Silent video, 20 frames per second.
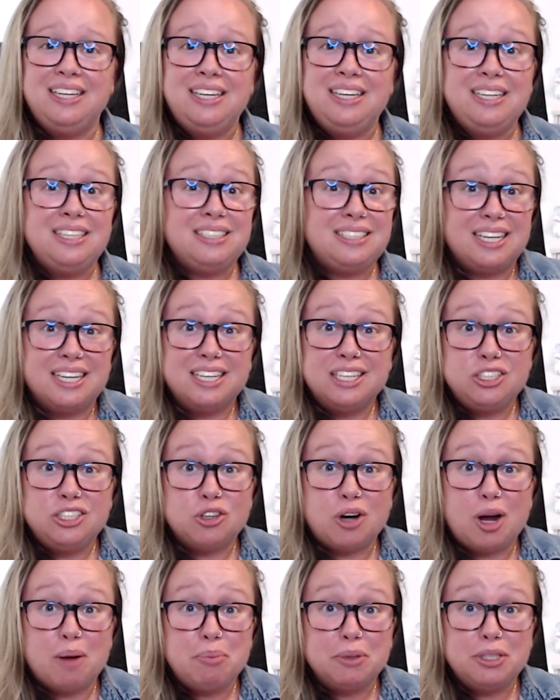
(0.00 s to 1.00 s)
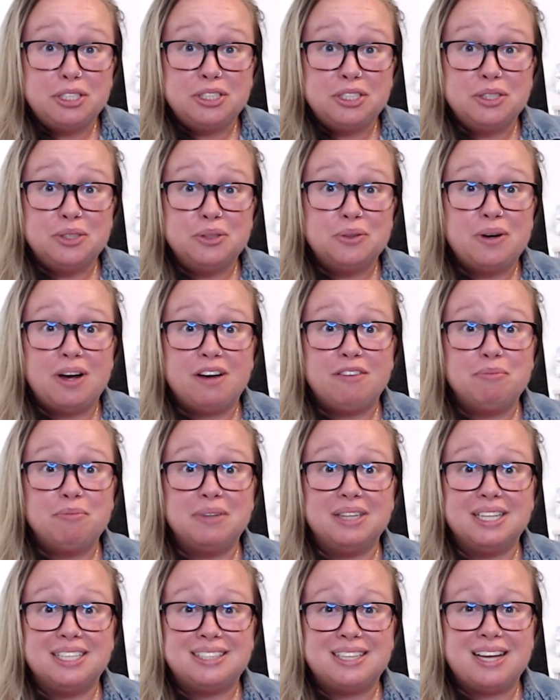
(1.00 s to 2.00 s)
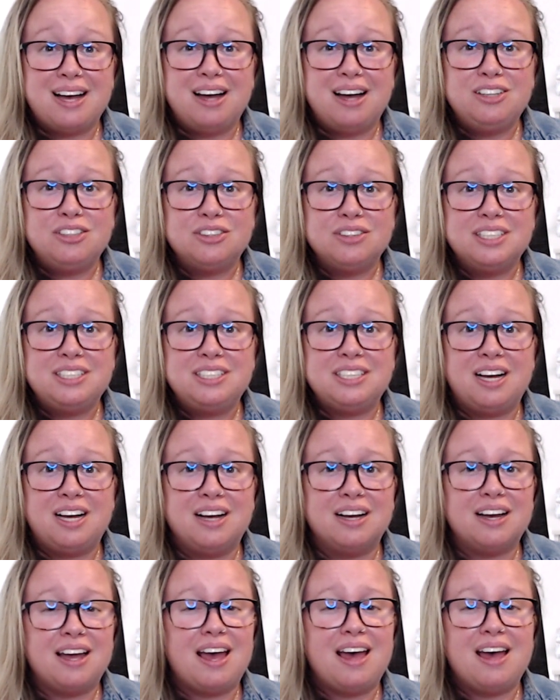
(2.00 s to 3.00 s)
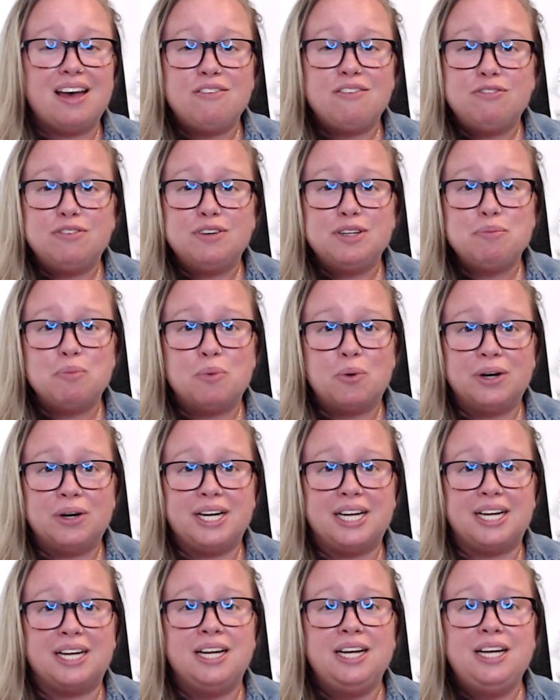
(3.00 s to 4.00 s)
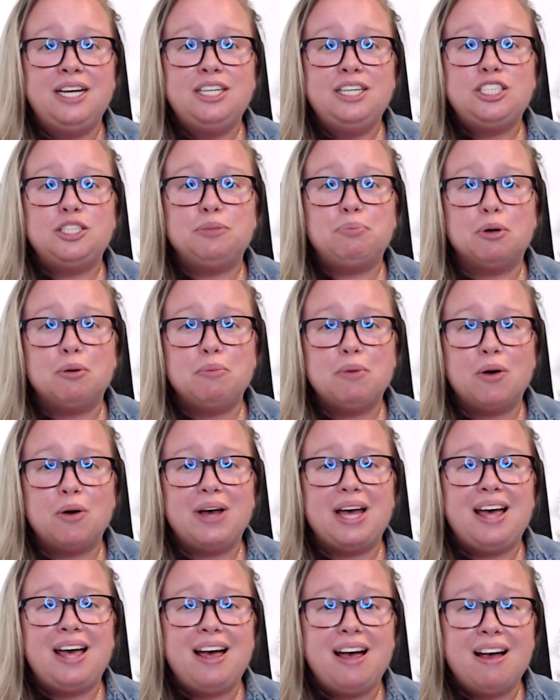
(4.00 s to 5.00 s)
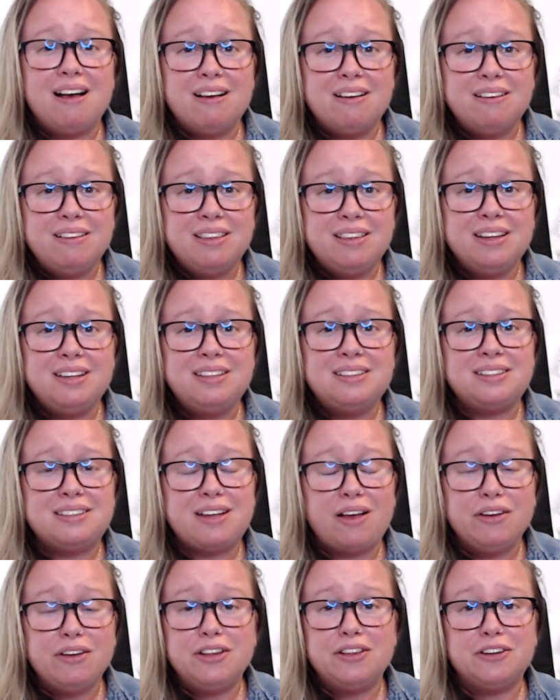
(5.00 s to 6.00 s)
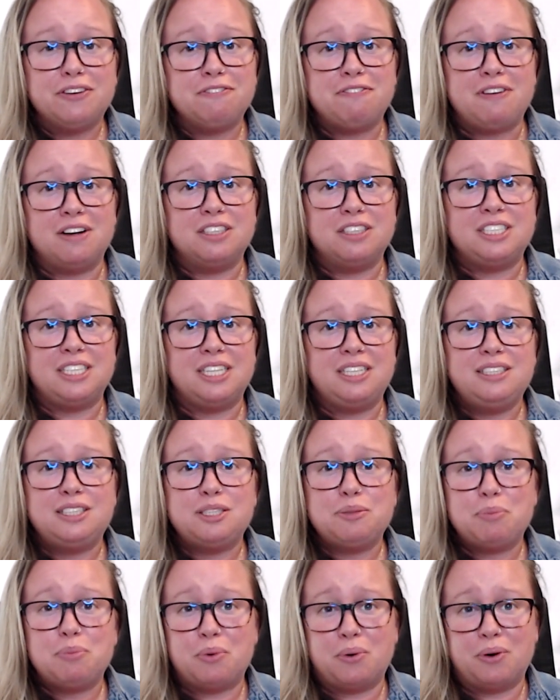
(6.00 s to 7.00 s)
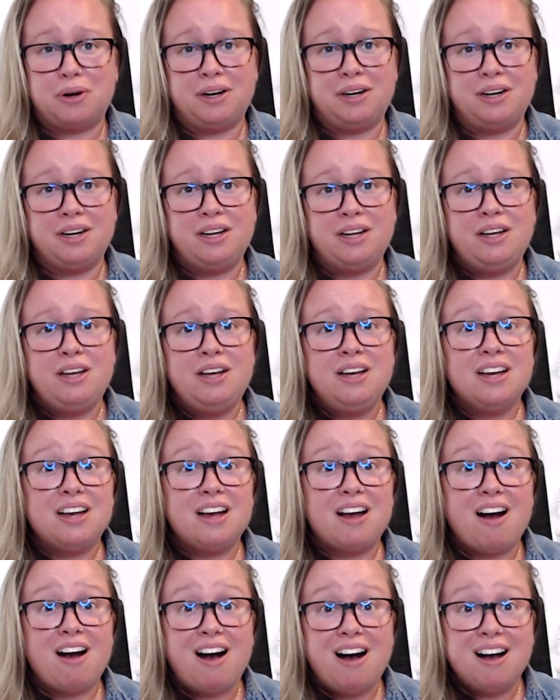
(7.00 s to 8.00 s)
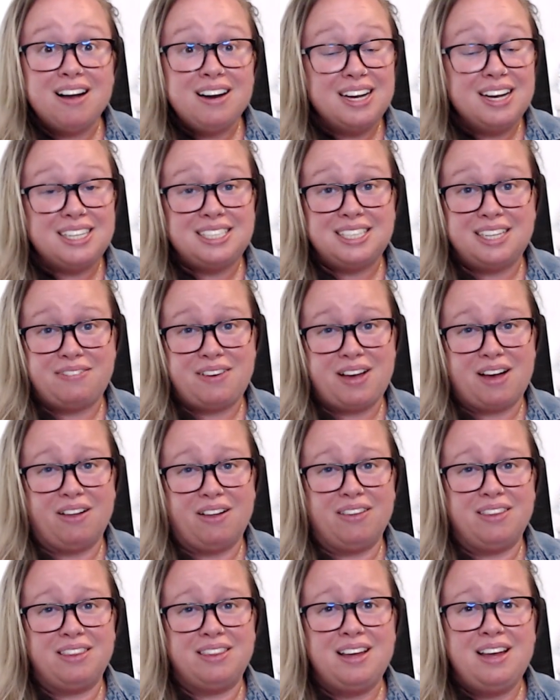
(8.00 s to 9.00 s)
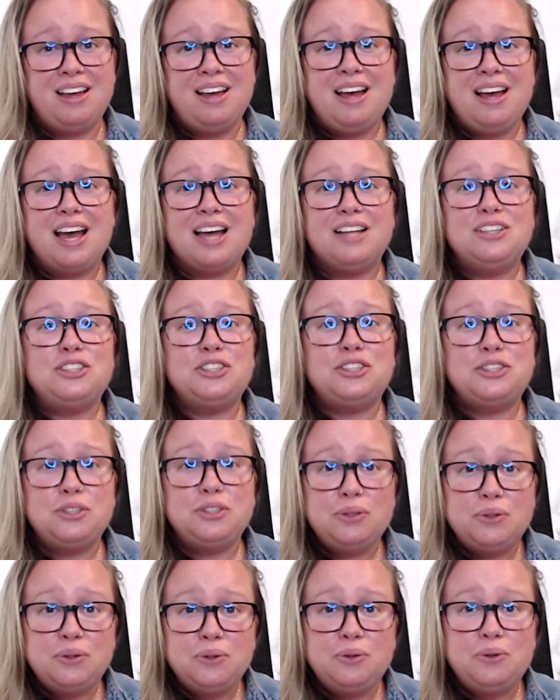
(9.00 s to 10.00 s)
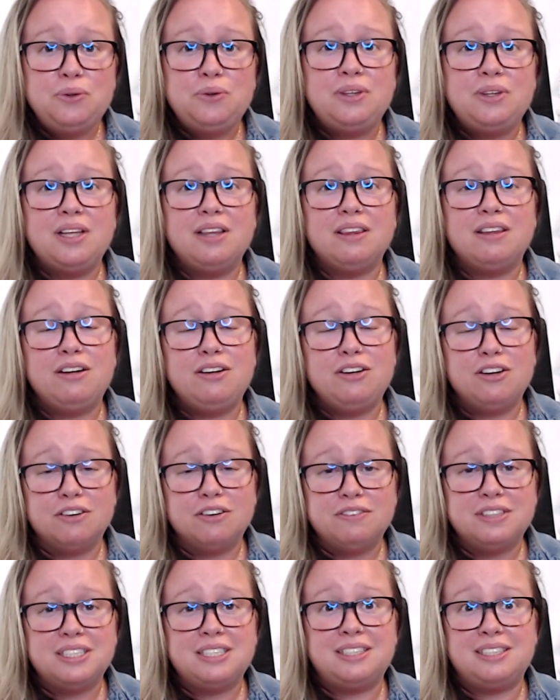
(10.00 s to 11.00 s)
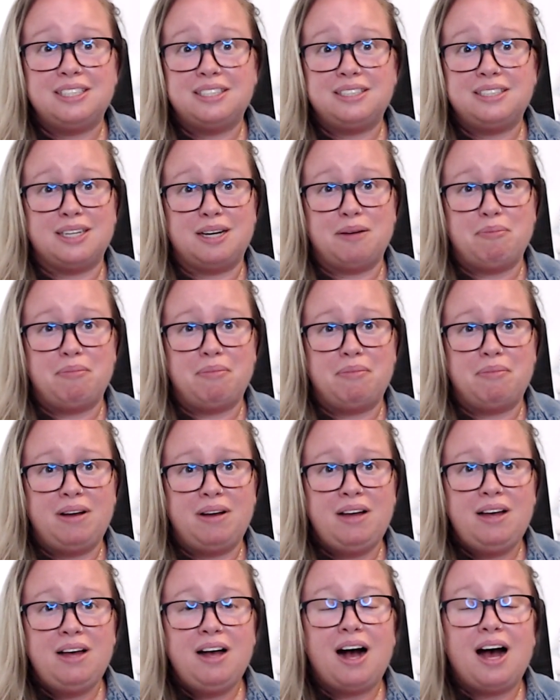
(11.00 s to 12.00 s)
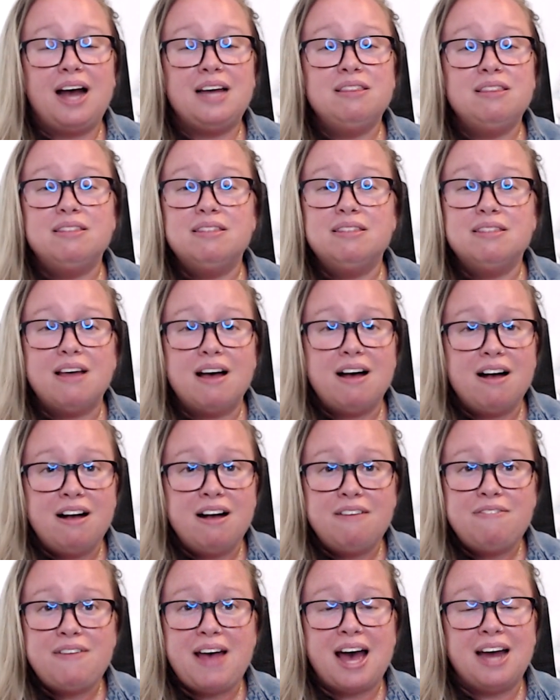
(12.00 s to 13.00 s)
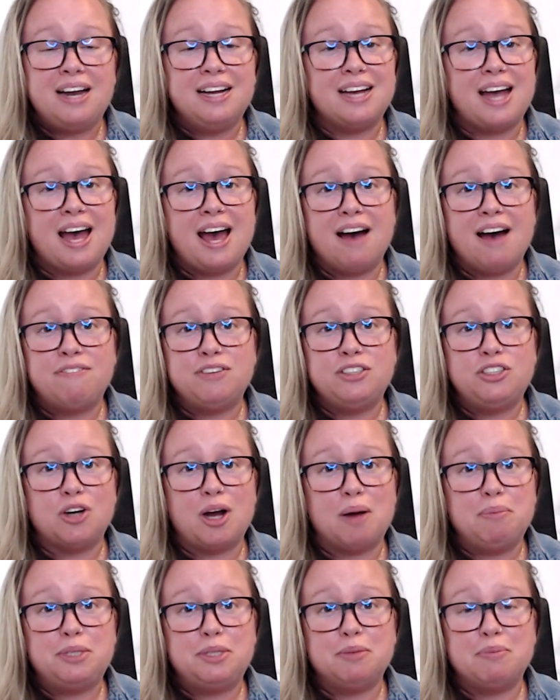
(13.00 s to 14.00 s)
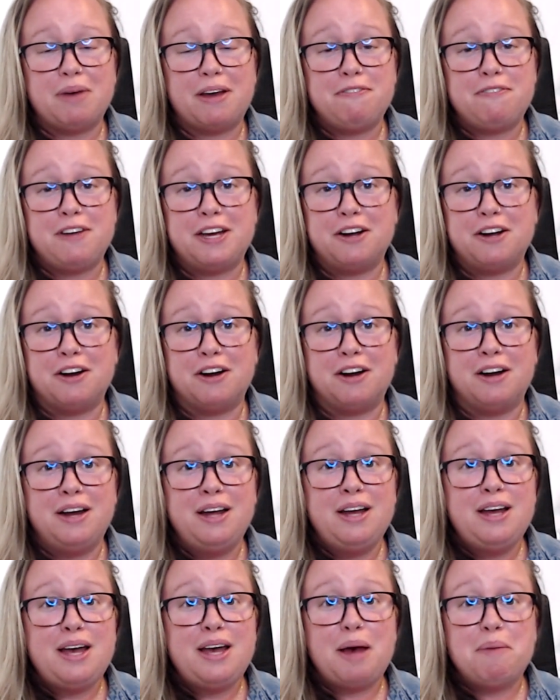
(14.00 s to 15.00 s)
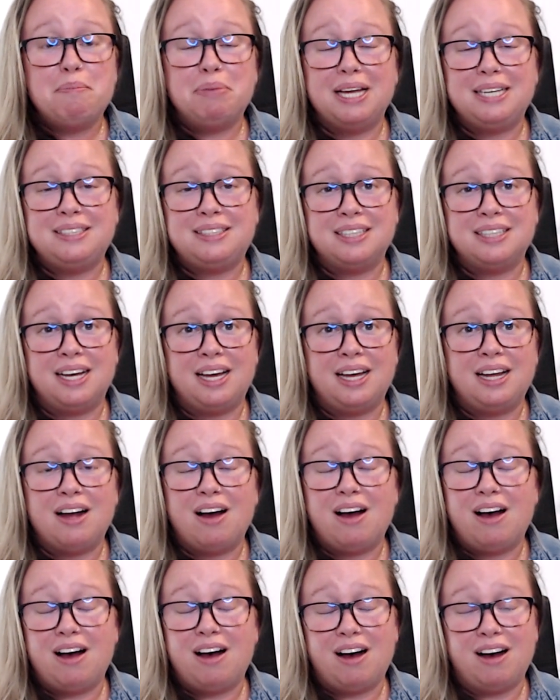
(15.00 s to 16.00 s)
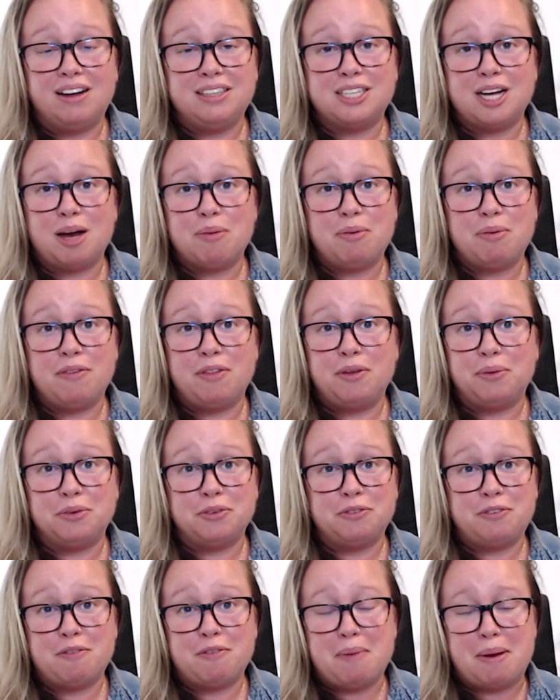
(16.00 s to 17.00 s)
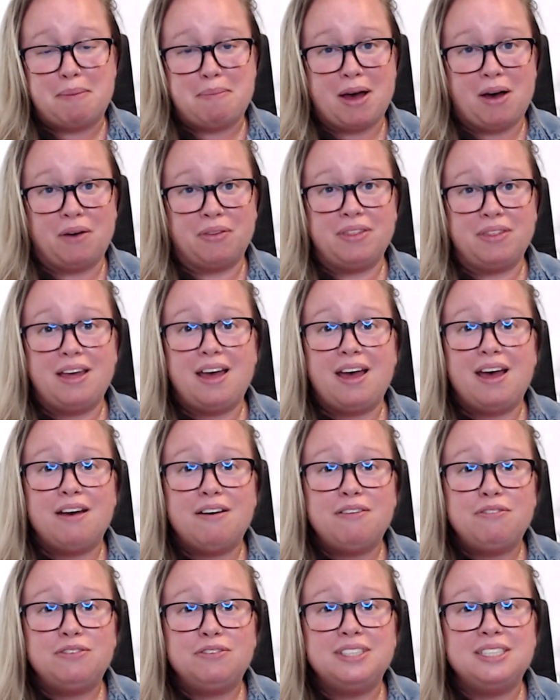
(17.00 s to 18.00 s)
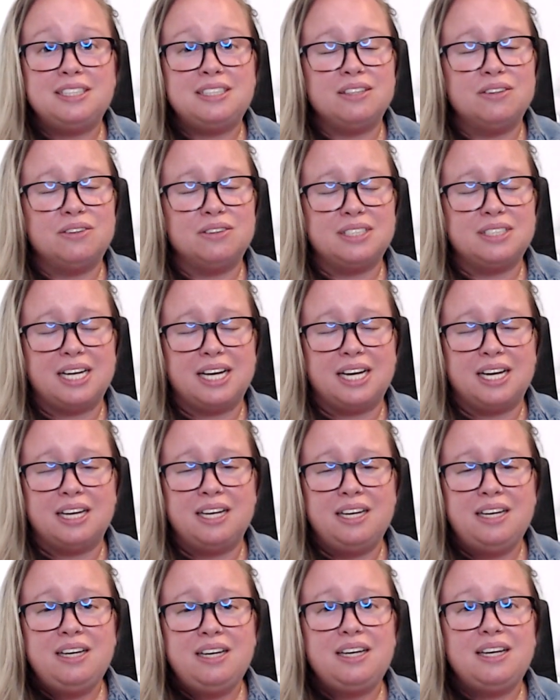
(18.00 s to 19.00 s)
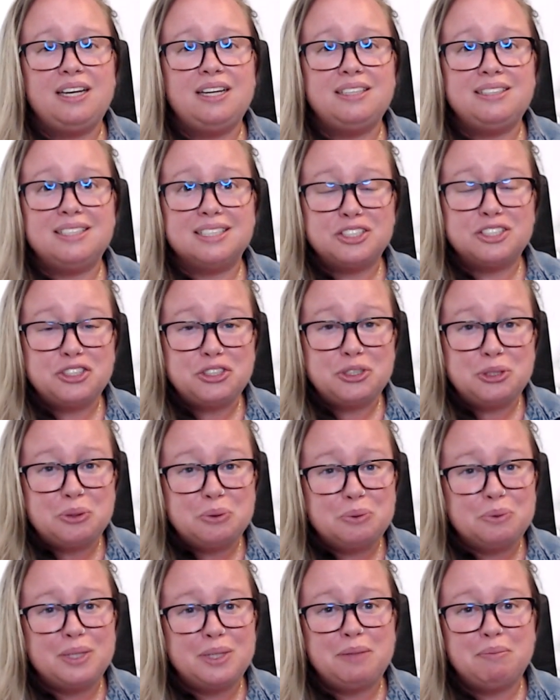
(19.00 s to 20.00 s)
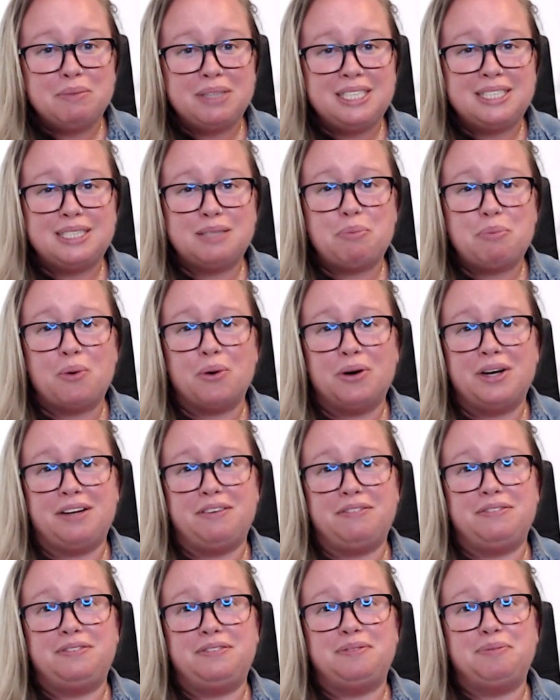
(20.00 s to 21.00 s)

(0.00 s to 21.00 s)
Take a drop or 2 of Melissa under the tongue every morning to promote healthy cellular function support, cognitive health, and soothe the nervous system. I love adding a half a drop to my finger and placing it on top of the roof of my mouth every single day. It is extremely supportive.